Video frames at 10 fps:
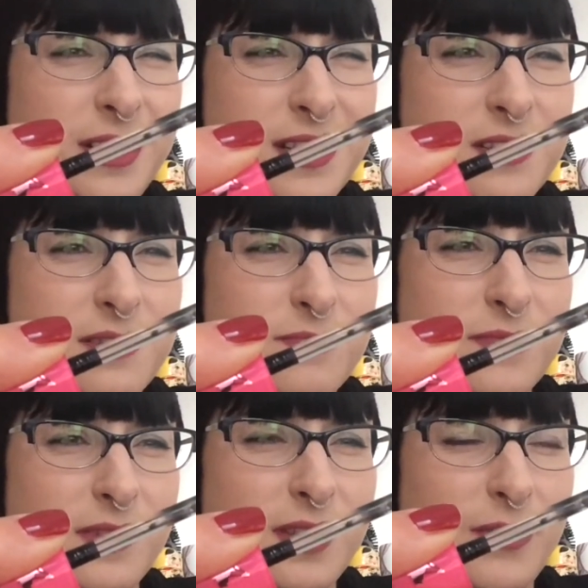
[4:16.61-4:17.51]
It's
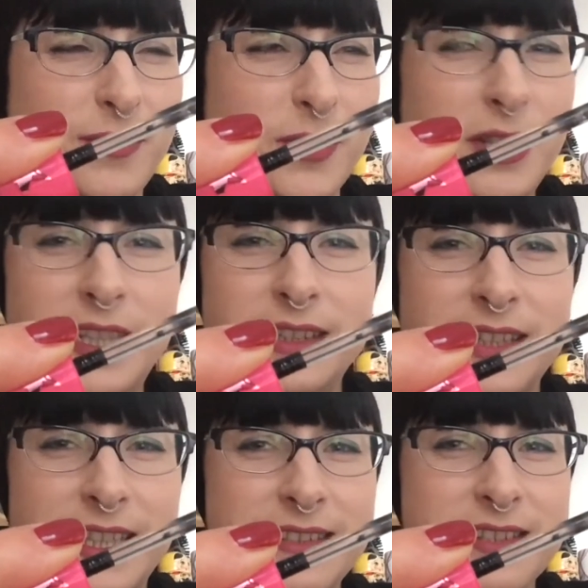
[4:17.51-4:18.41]
a funny
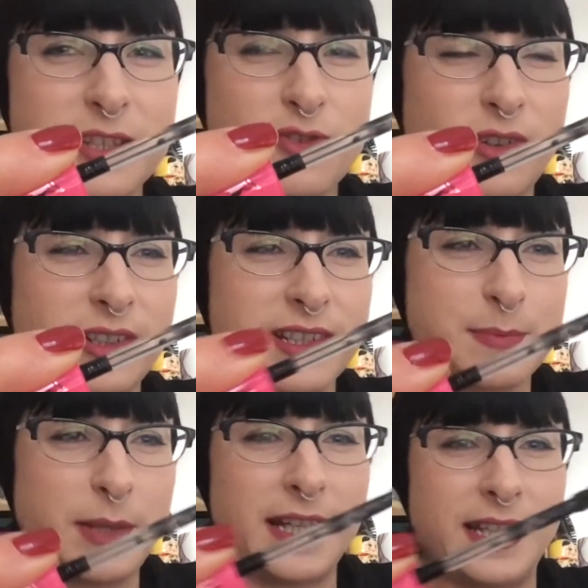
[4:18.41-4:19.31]
thing to try and
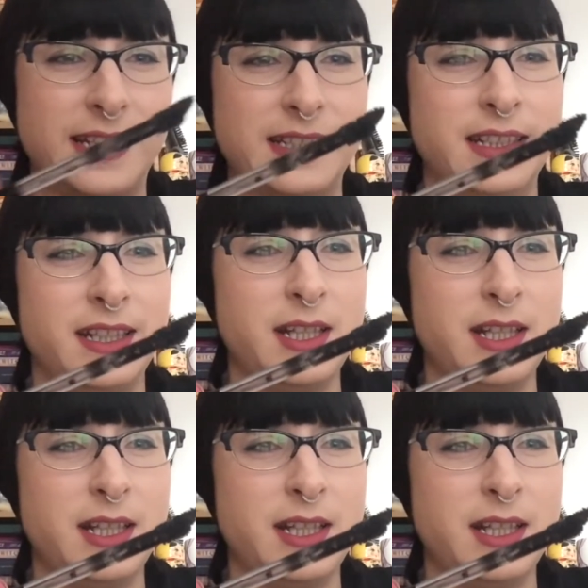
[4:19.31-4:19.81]
explain.